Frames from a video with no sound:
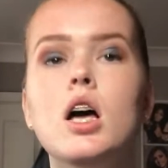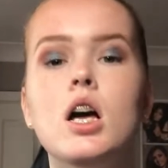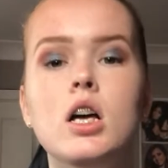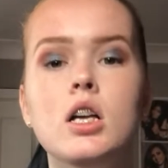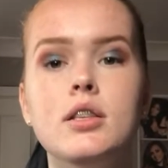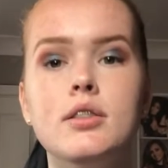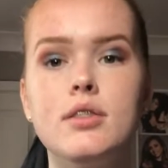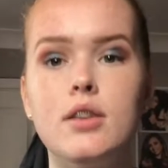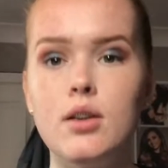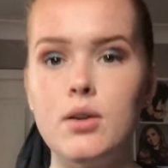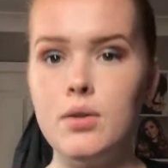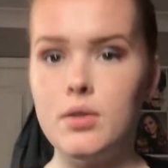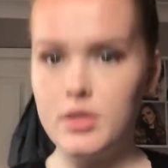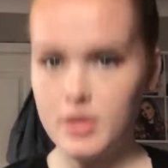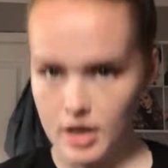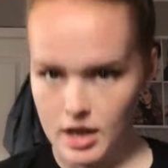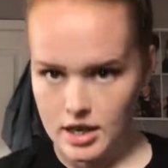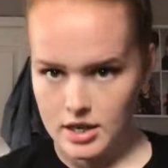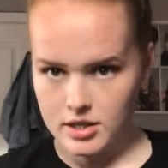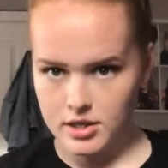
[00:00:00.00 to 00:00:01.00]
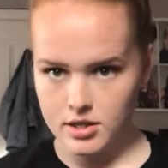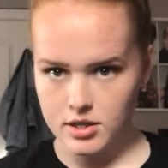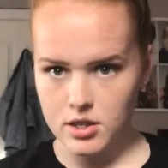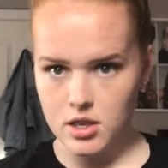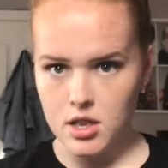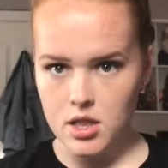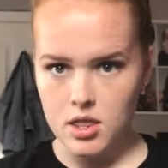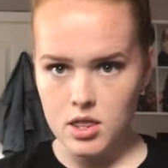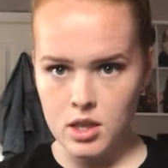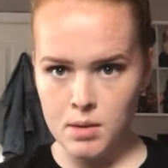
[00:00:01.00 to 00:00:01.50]
So that's
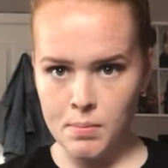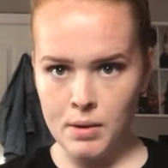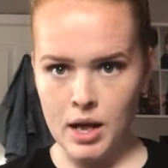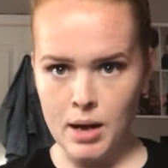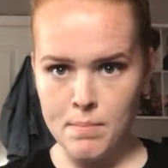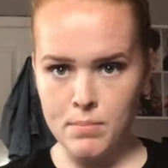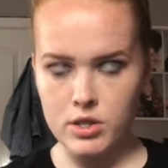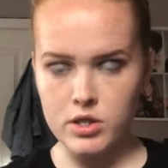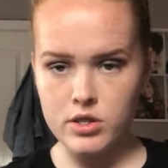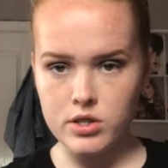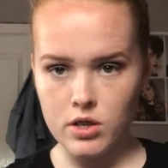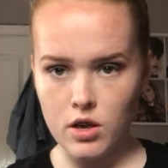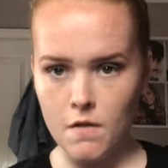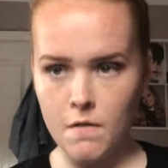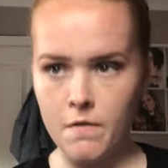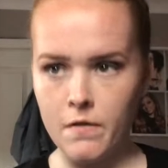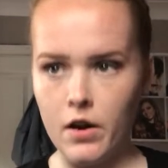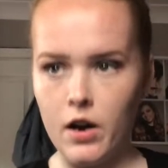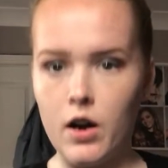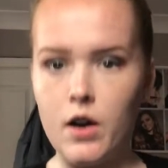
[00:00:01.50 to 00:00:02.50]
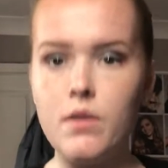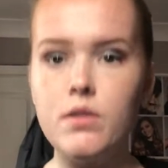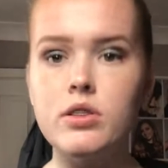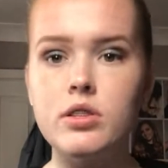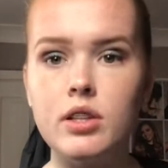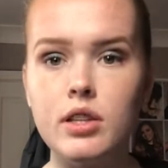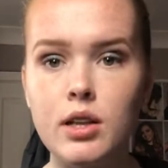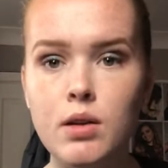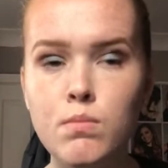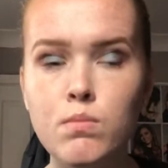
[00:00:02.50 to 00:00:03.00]
the plait bun so far.
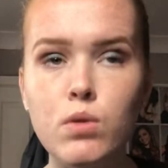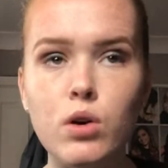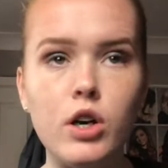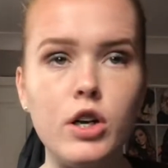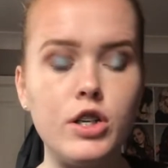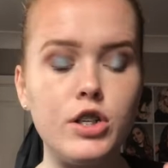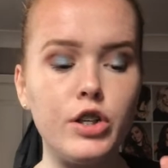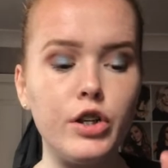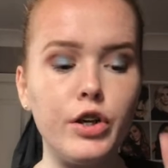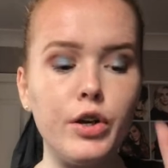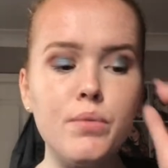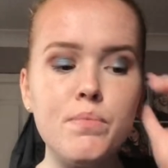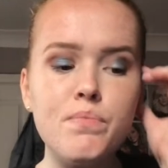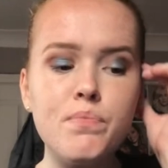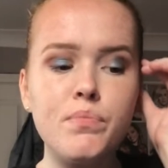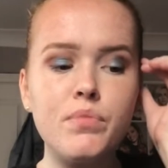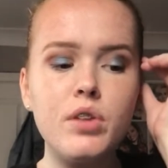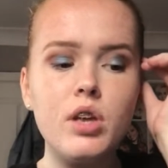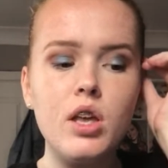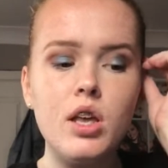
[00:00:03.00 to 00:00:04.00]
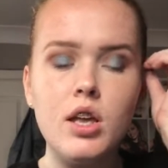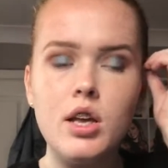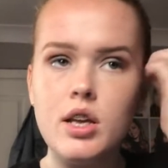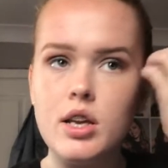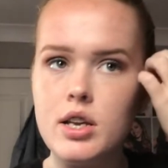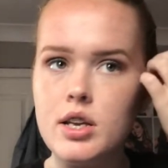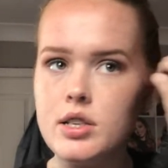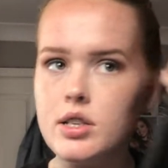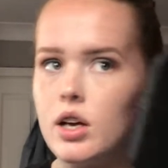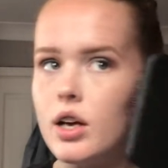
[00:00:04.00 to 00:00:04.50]
So then what I do
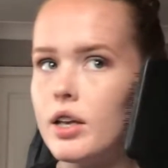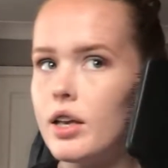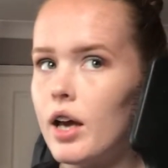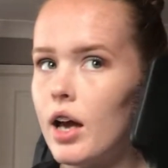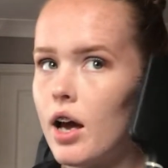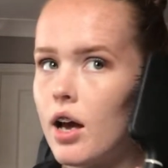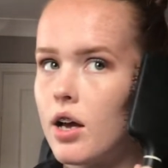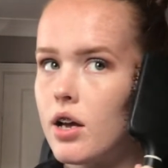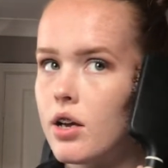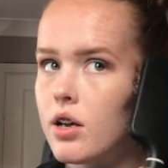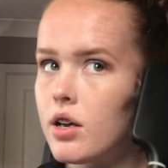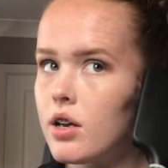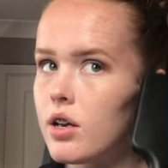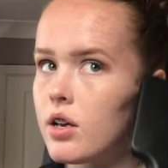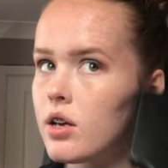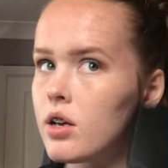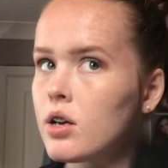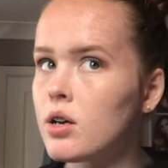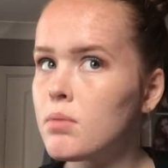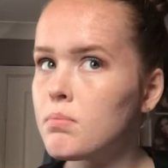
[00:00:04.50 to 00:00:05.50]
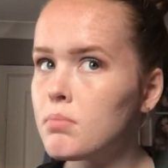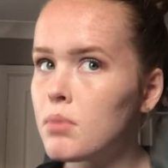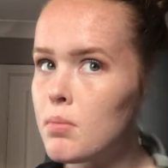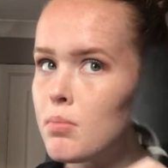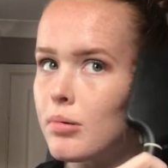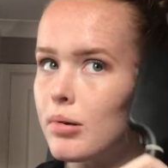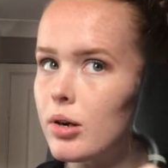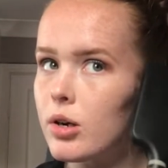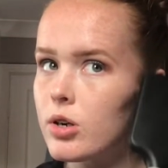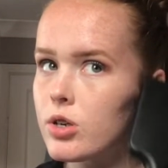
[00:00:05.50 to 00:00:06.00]
is I get my
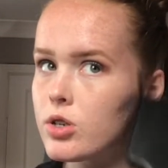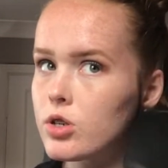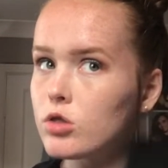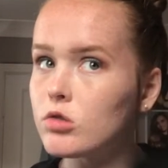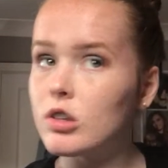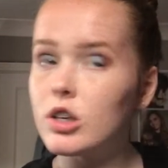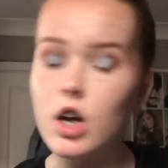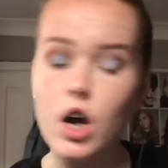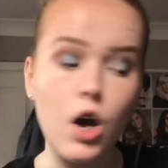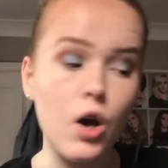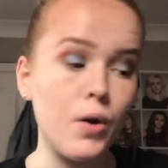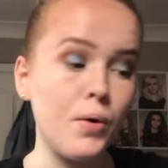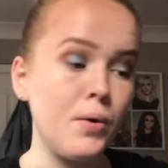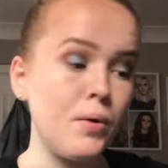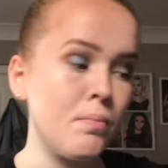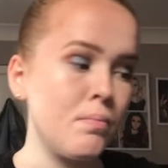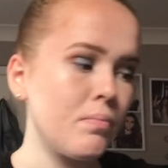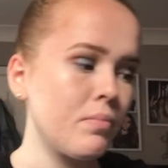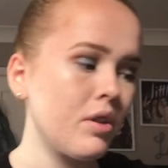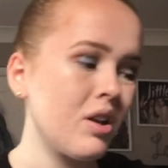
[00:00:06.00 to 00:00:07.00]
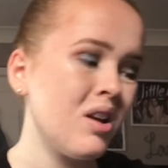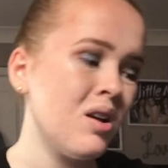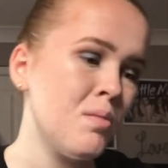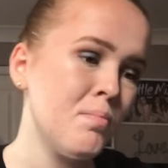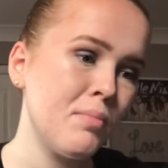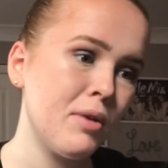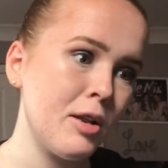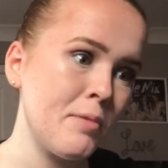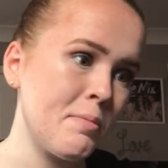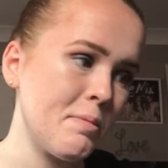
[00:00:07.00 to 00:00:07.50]
brush or a comb,
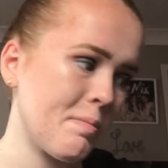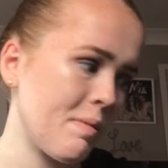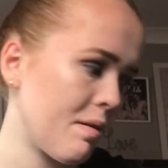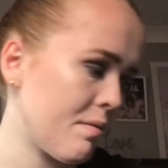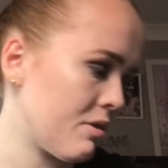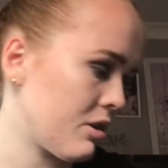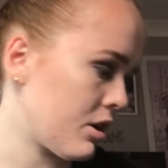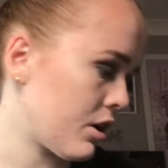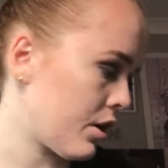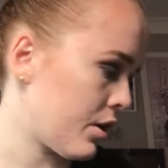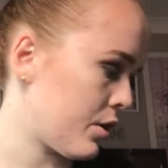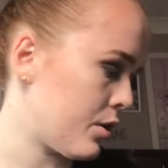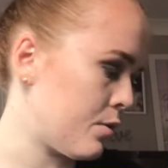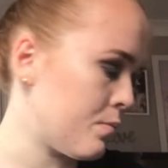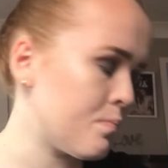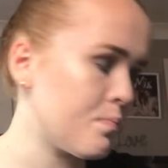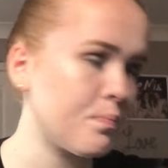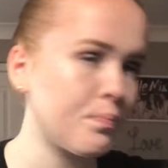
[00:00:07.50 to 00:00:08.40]
probably be better with a comb.